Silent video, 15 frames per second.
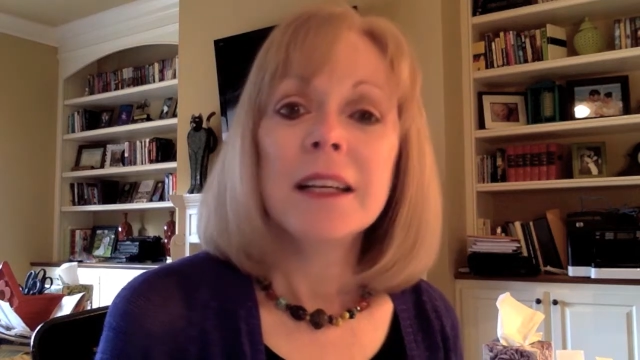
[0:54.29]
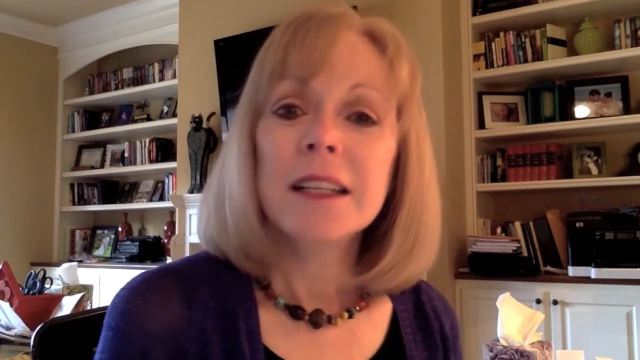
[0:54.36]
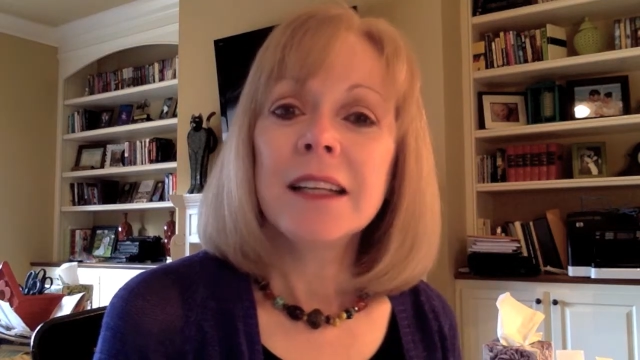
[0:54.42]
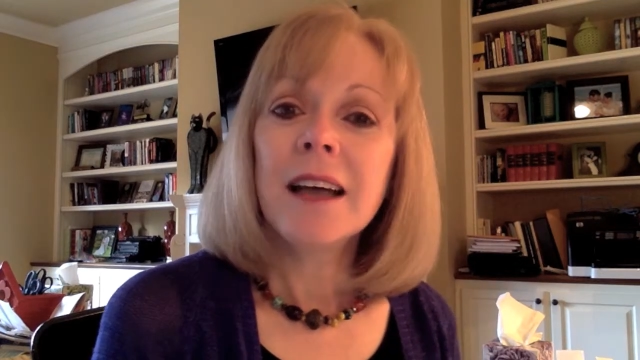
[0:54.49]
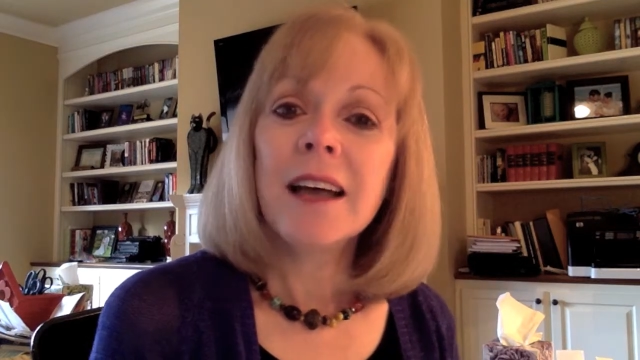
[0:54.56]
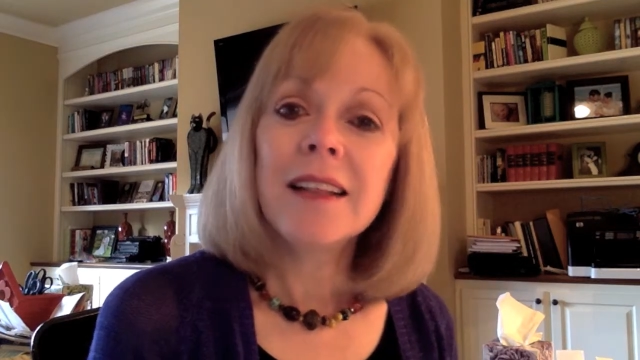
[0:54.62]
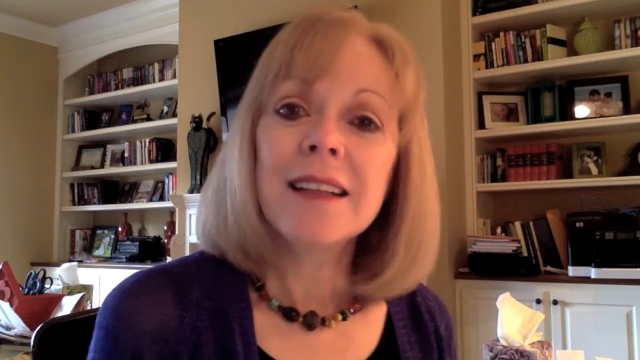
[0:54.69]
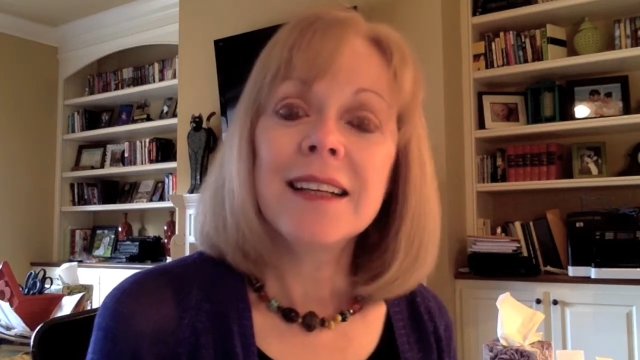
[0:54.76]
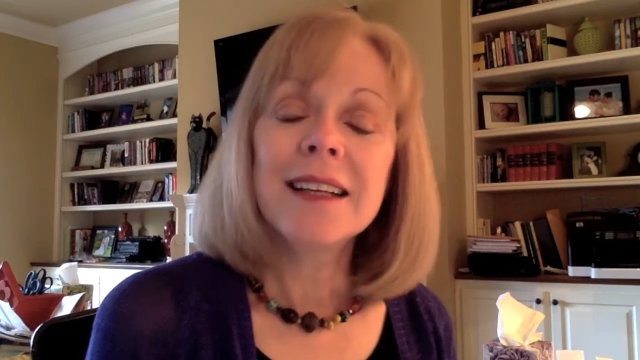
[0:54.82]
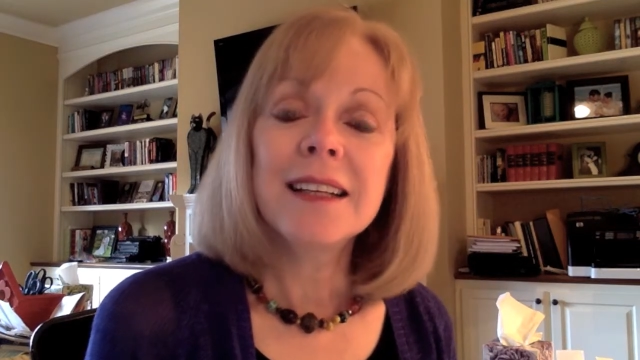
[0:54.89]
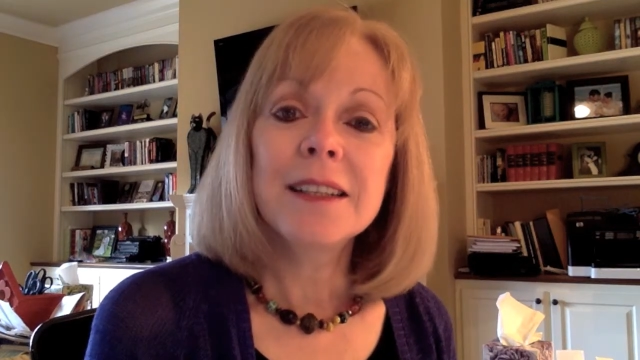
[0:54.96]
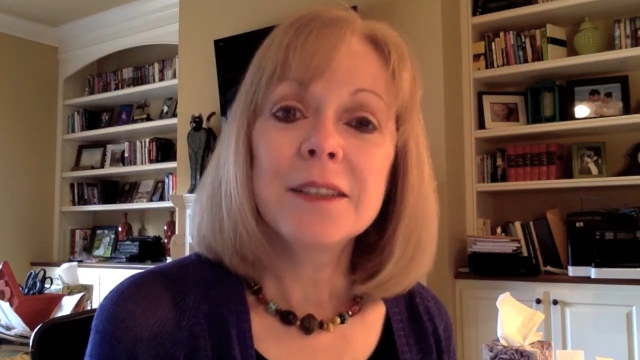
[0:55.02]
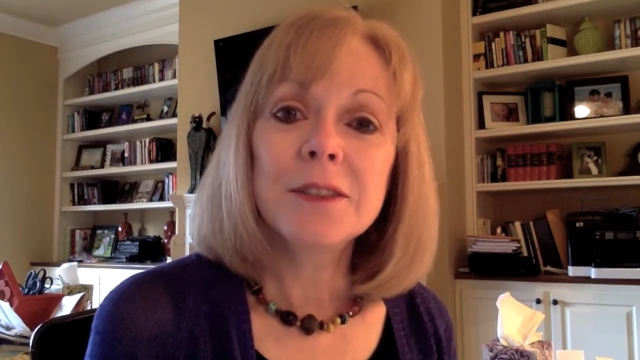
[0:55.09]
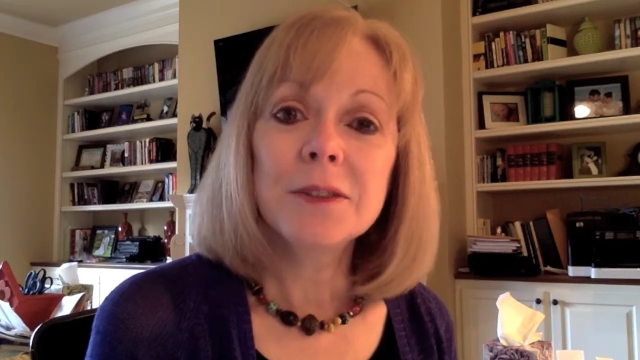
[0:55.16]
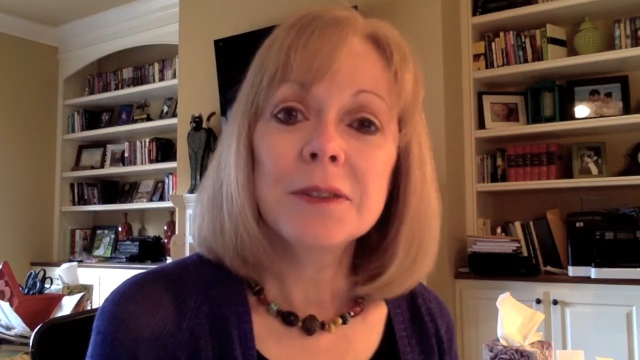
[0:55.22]
Not that he
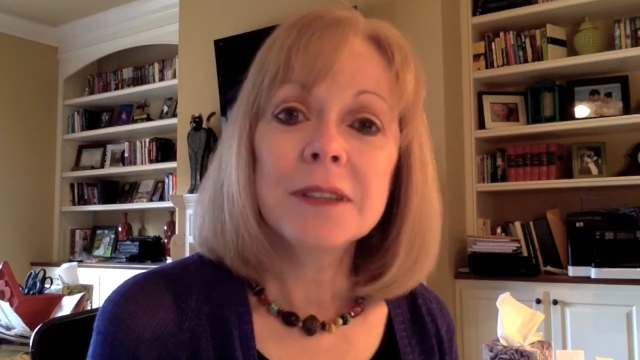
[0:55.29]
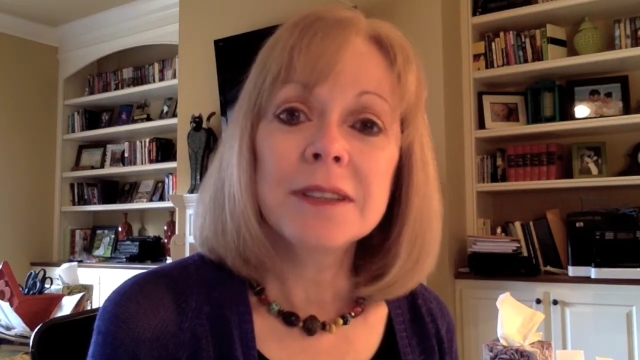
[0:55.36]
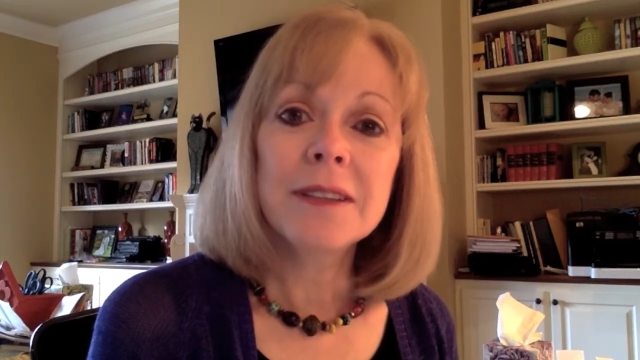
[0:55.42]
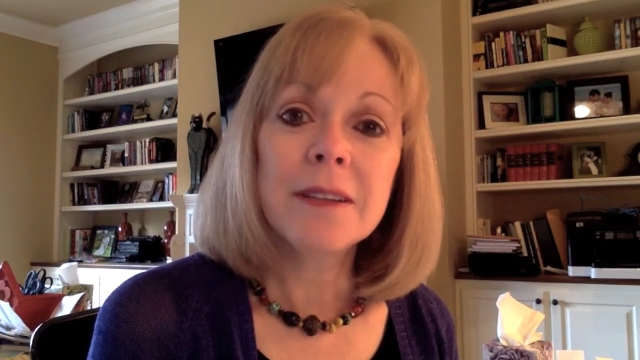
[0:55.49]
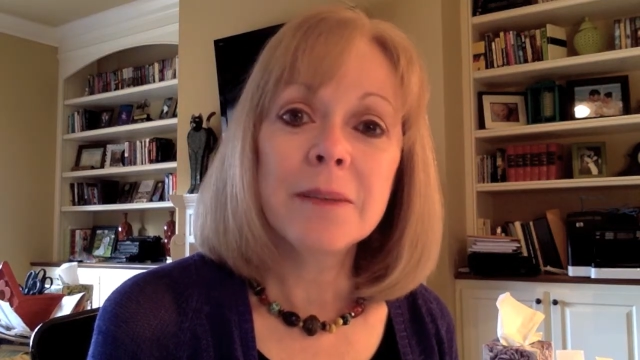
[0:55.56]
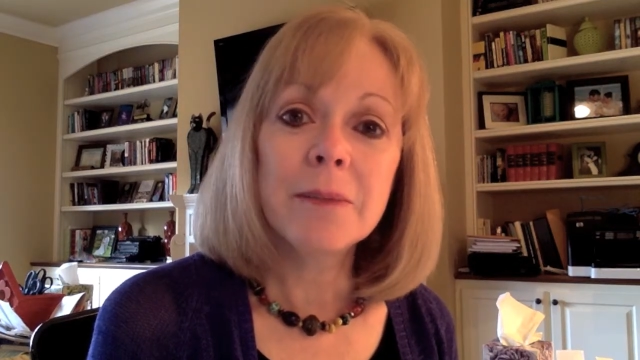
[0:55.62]
enjoys the